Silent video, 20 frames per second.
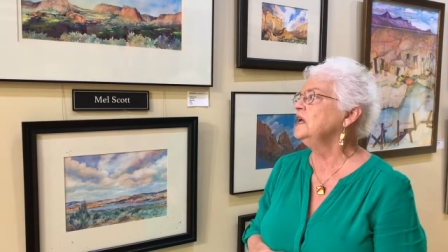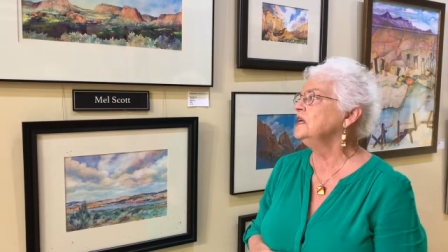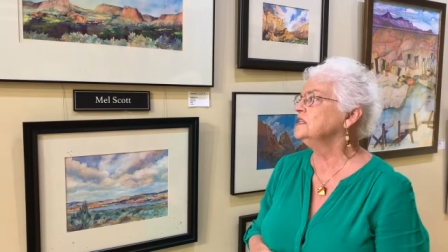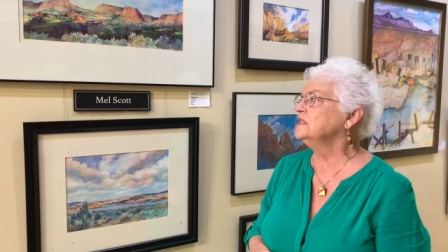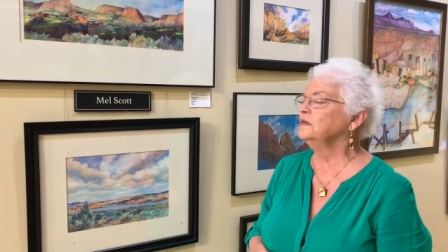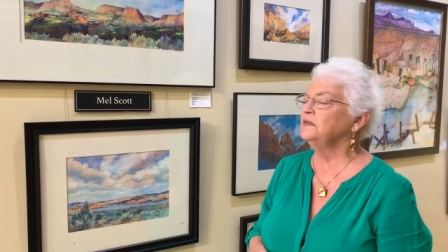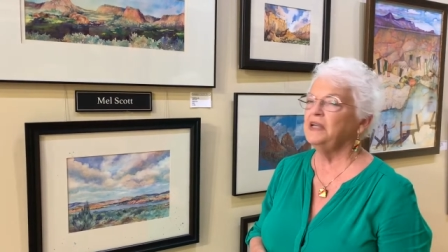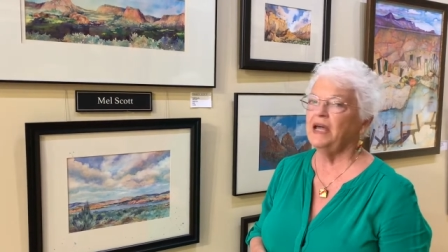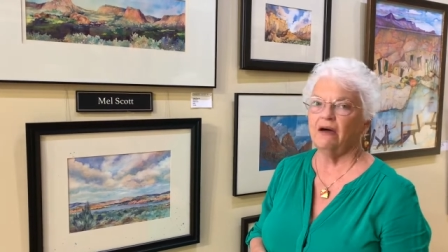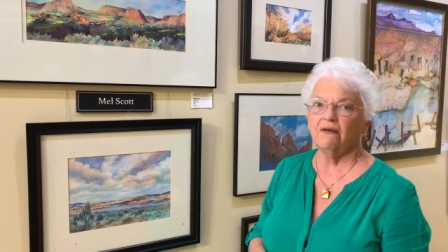So
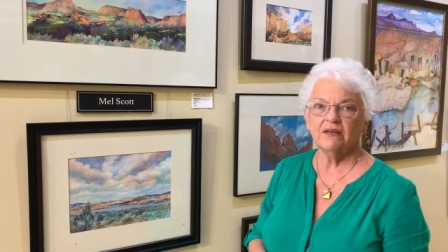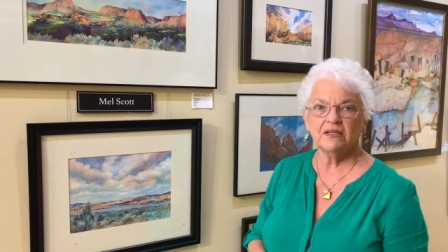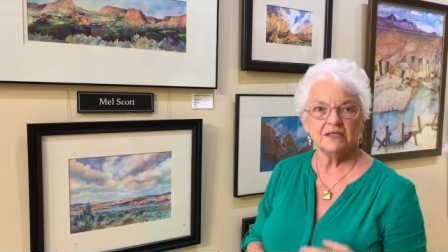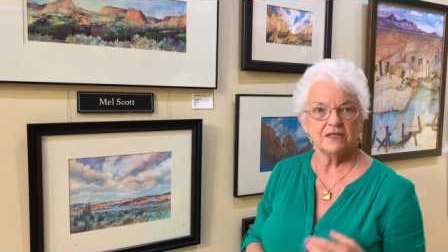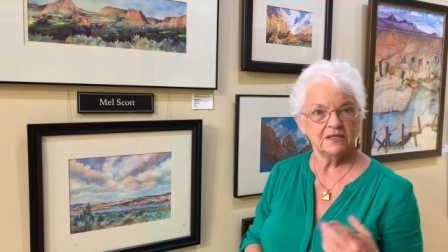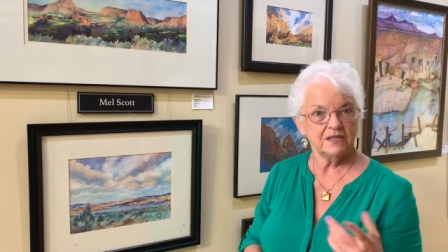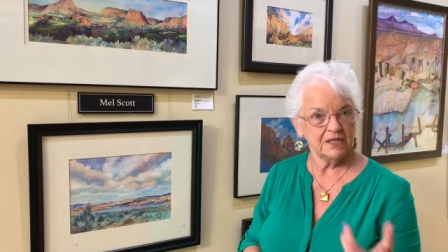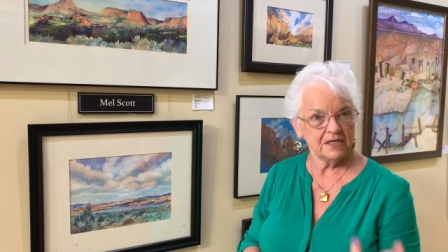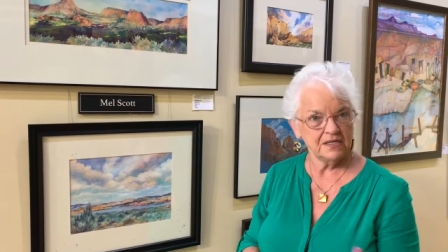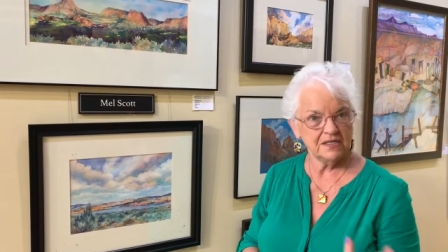now it's the
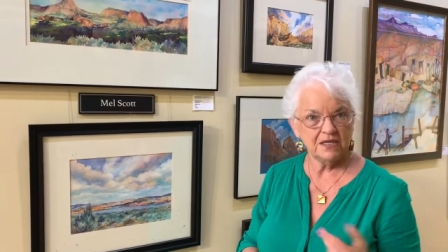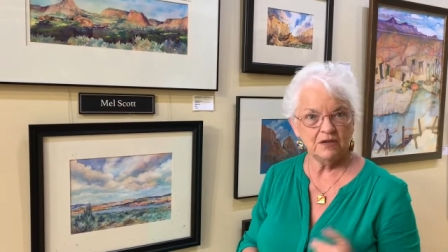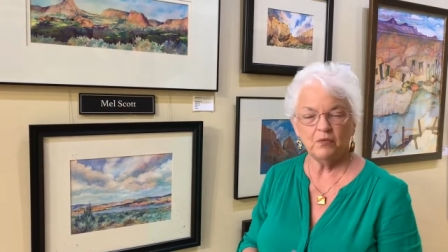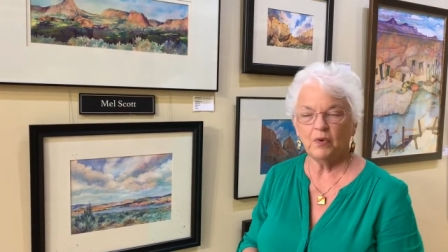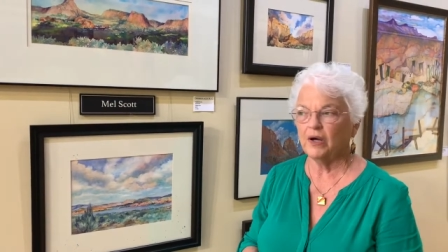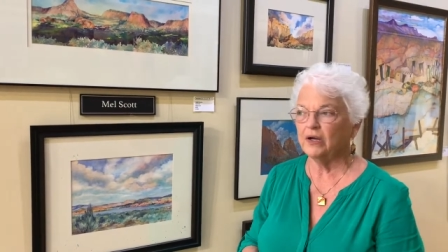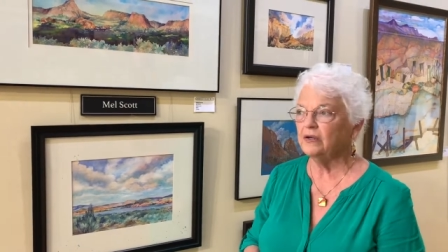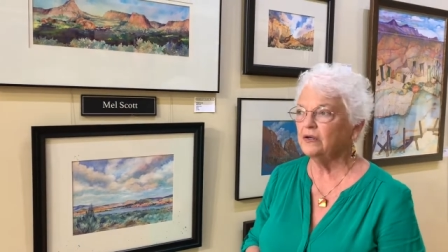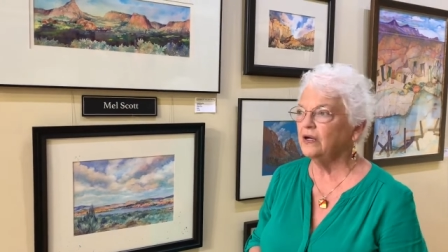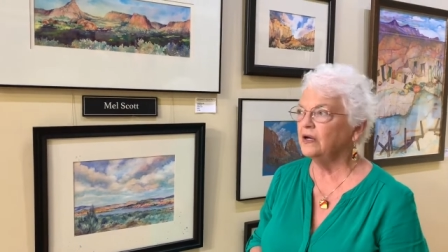Dixie
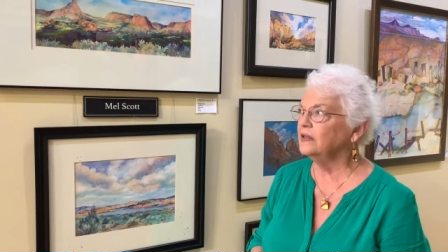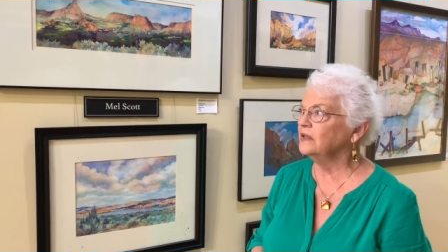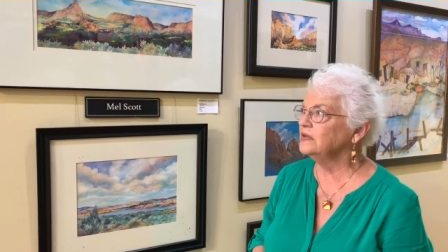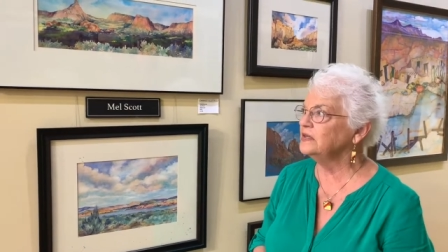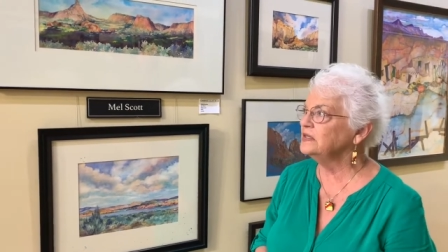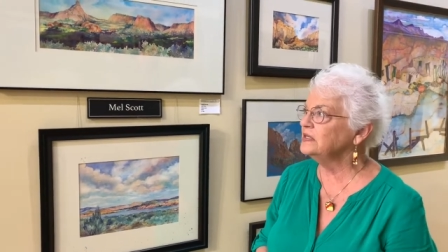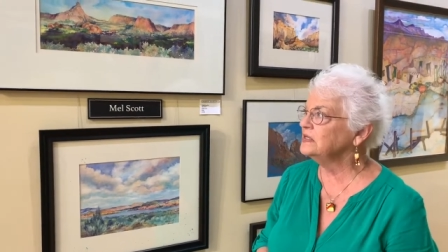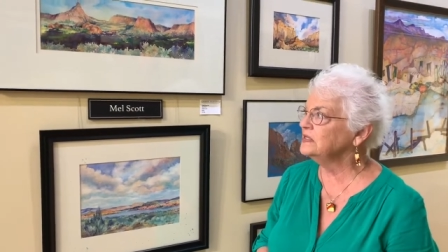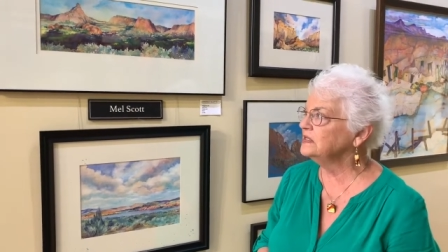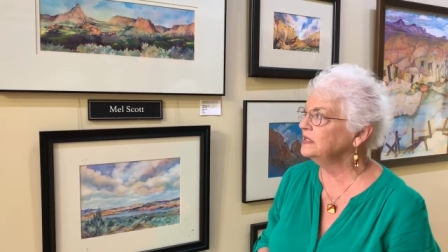Watercolor
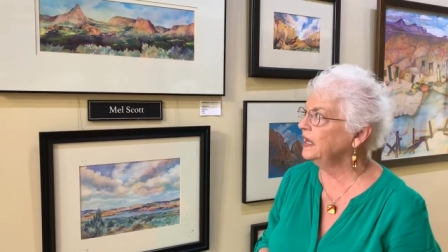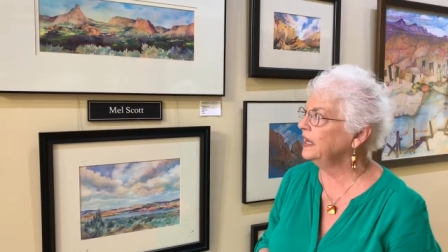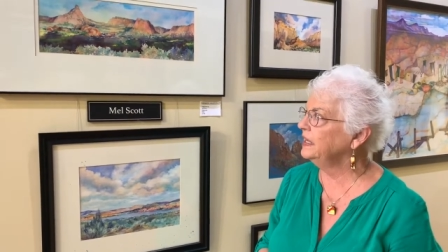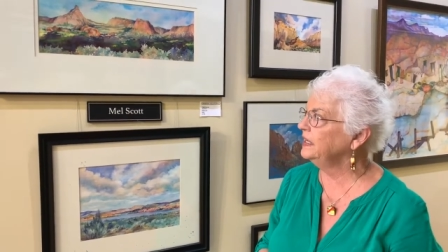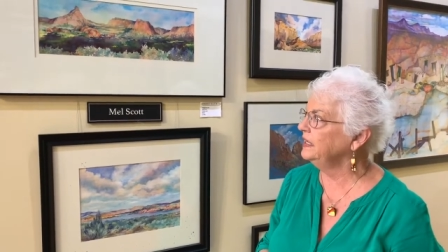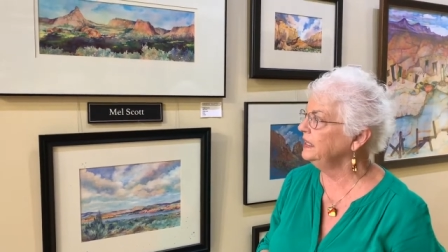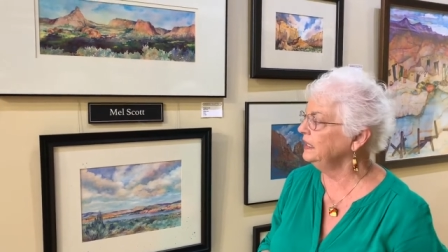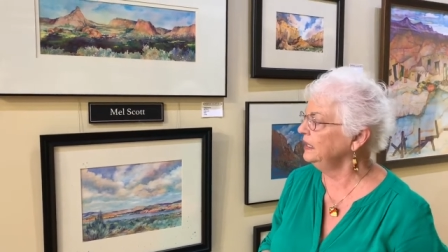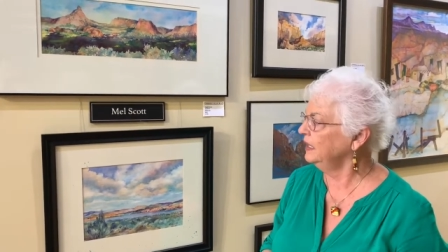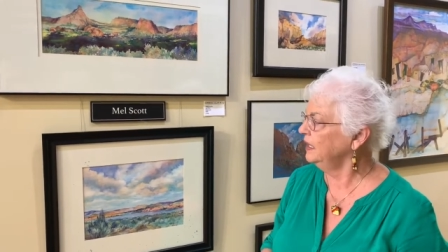
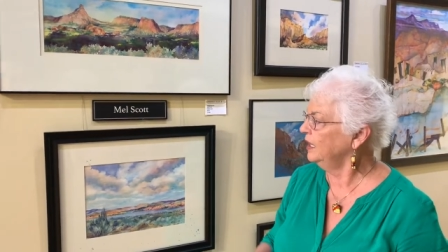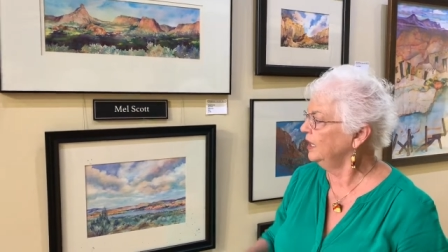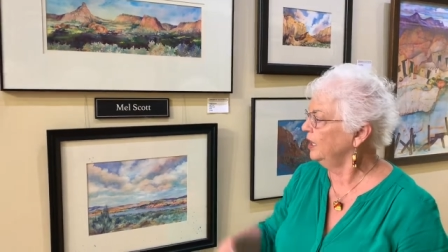Society,